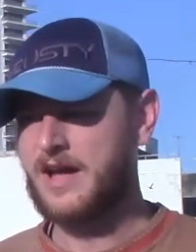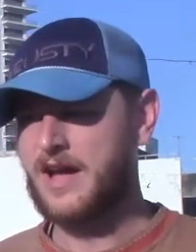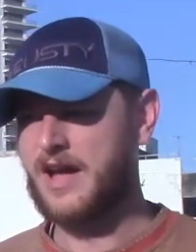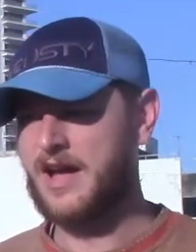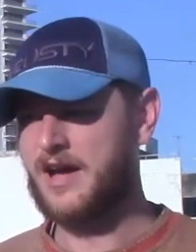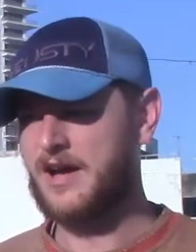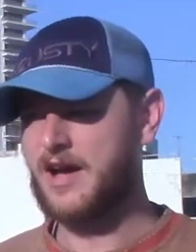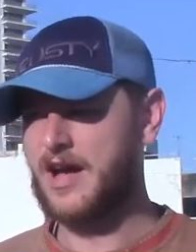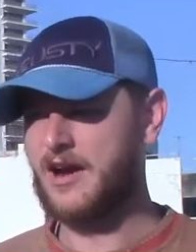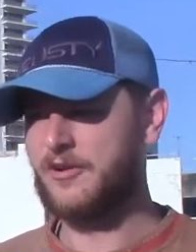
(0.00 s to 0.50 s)

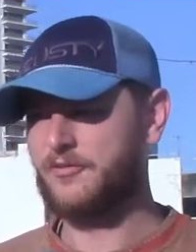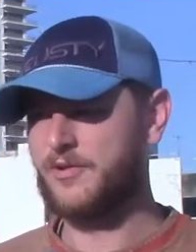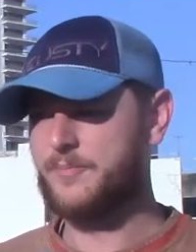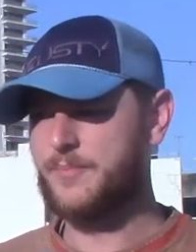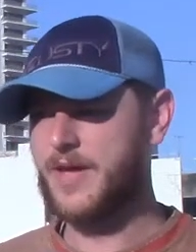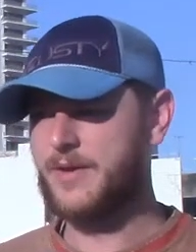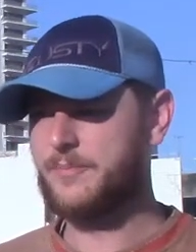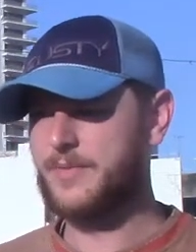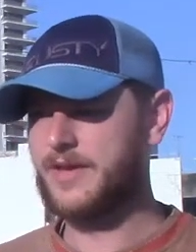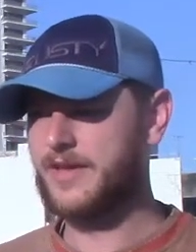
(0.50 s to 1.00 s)
I
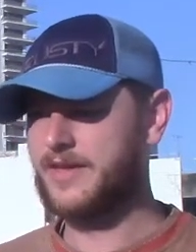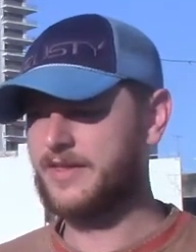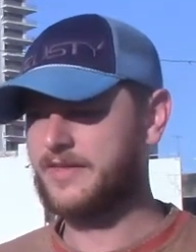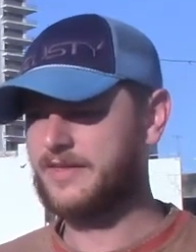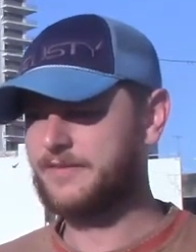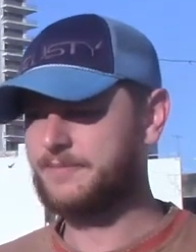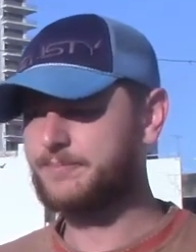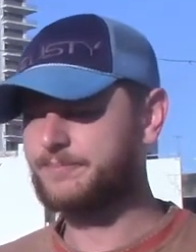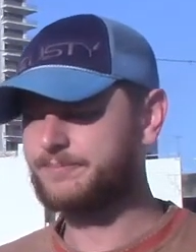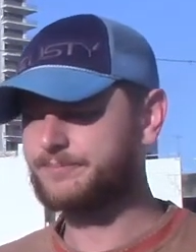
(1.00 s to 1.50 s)
remember
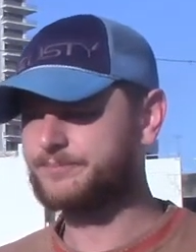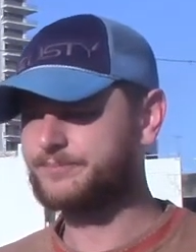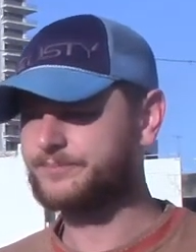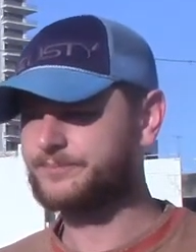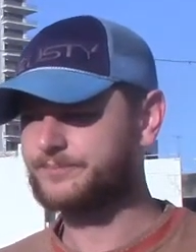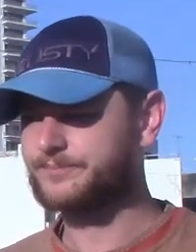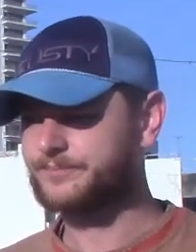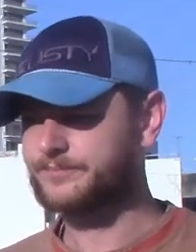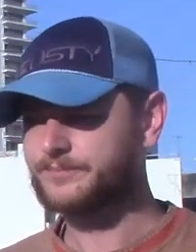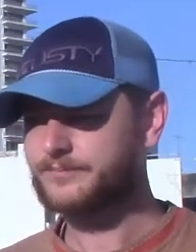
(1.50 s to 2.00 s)

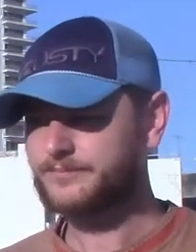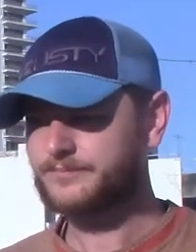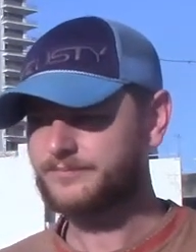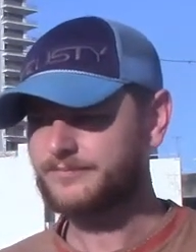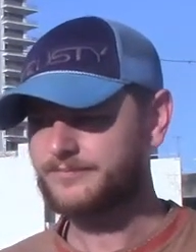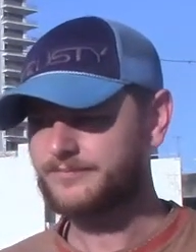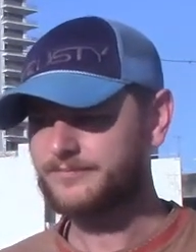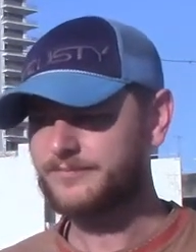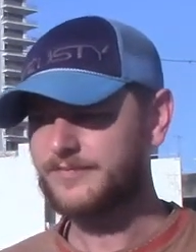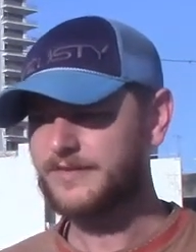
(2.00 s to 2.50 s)

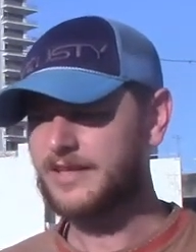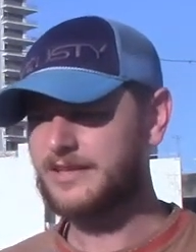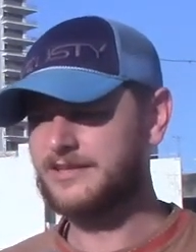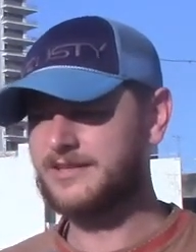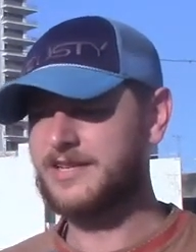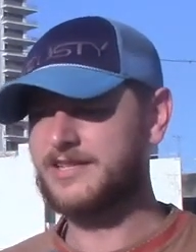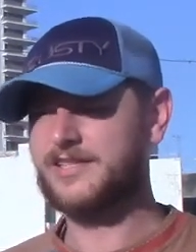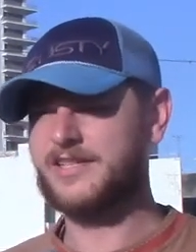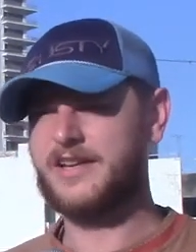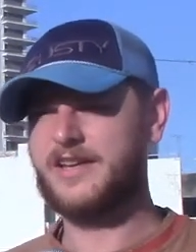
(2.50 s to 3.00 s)

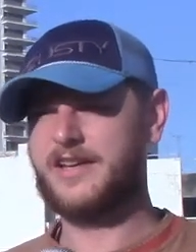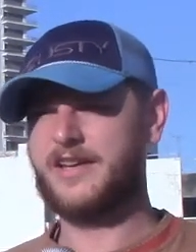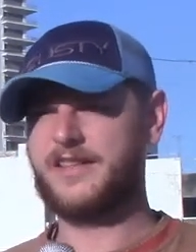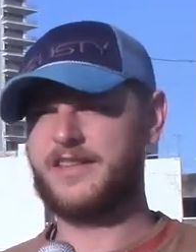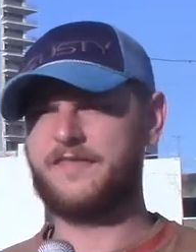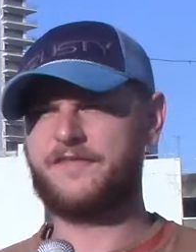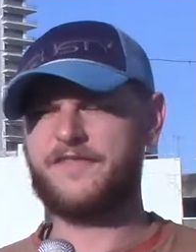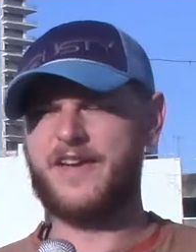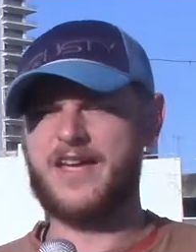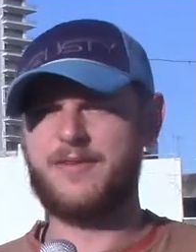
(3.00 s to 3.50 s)
there's
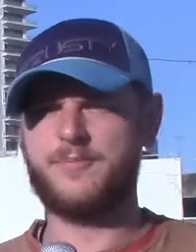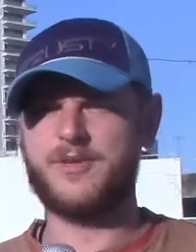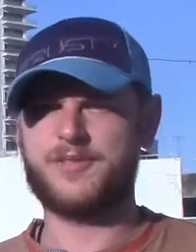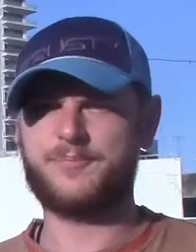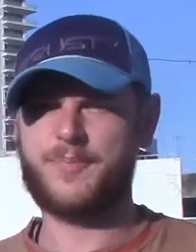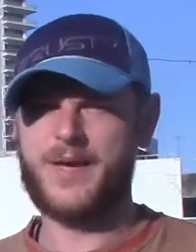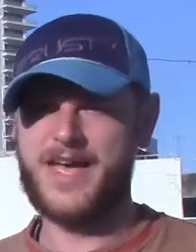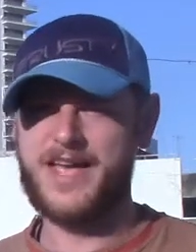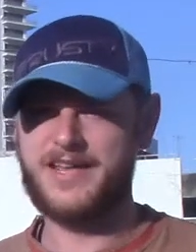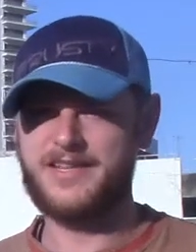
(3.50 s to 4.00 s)
the famous
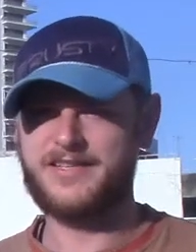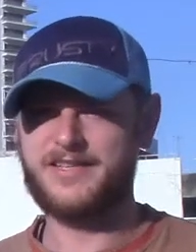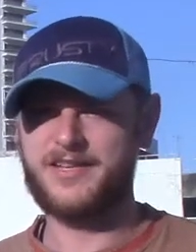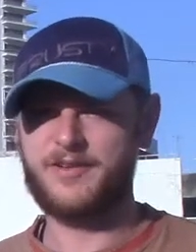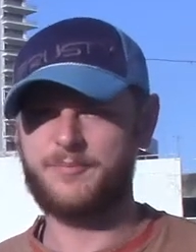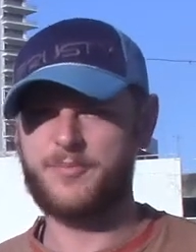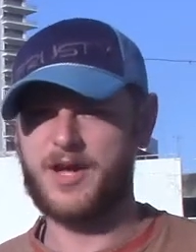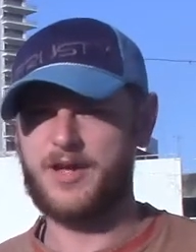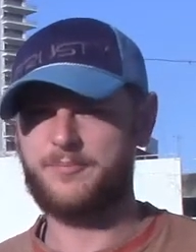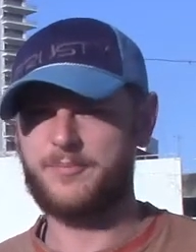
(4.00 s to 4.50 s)

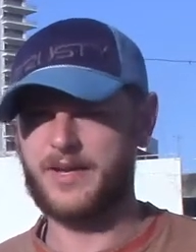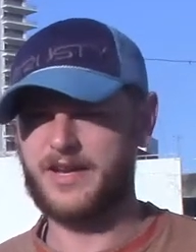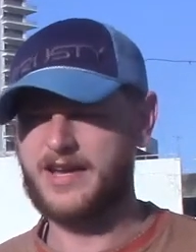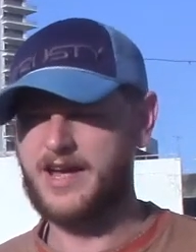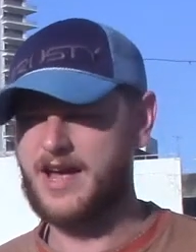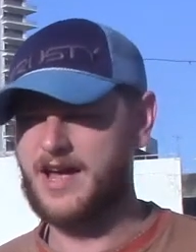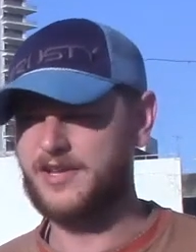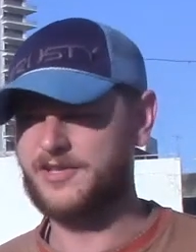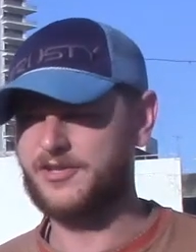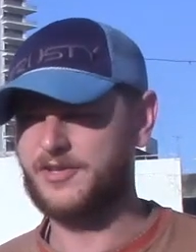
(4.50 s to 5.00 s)
painting by
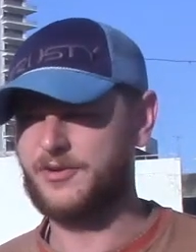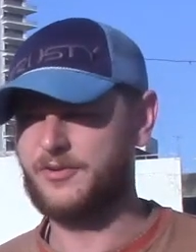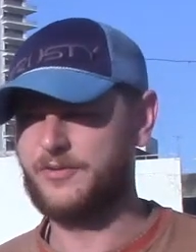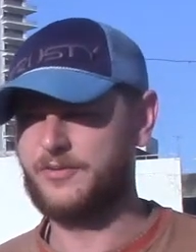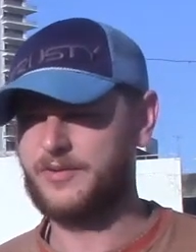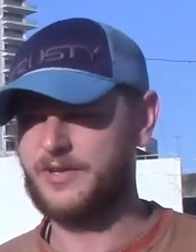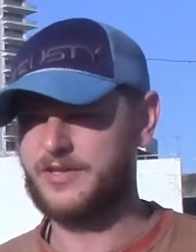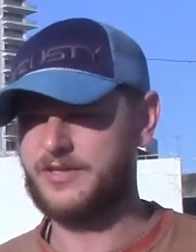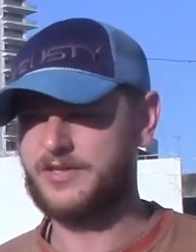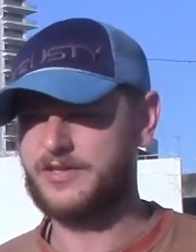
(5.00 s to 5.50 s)

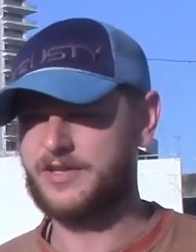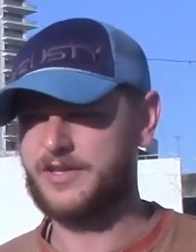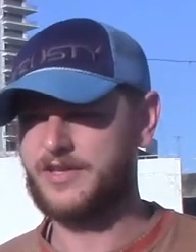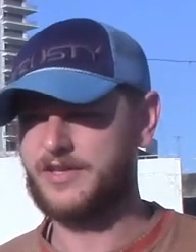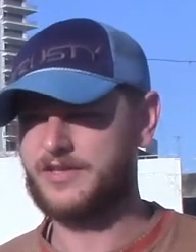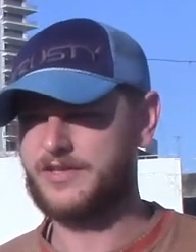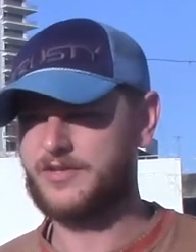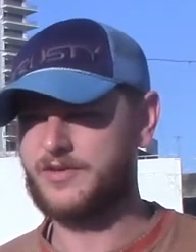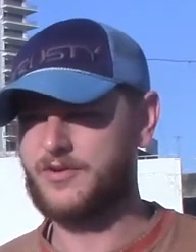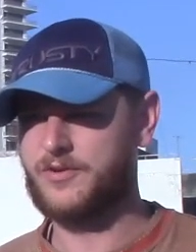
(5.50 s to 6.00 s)
Picasso.
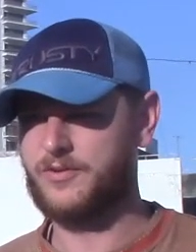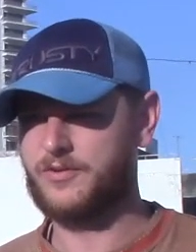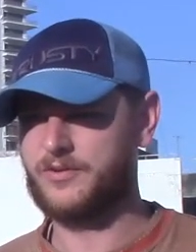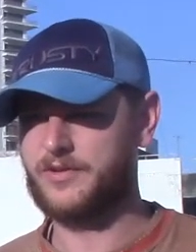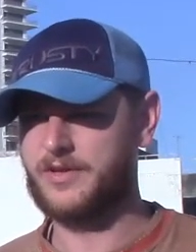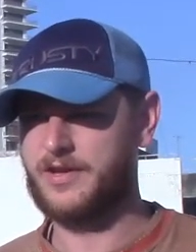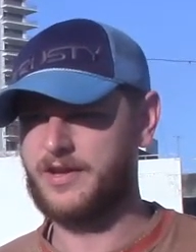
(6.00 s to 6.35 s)
It's called